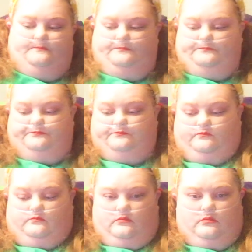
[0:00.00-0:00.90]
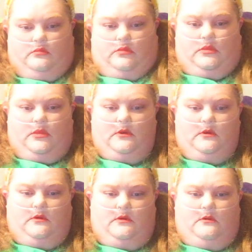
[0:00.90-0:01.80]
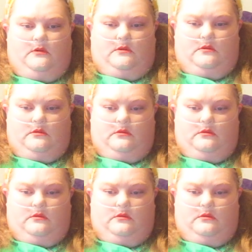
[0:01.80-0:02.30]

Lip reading: [no speech]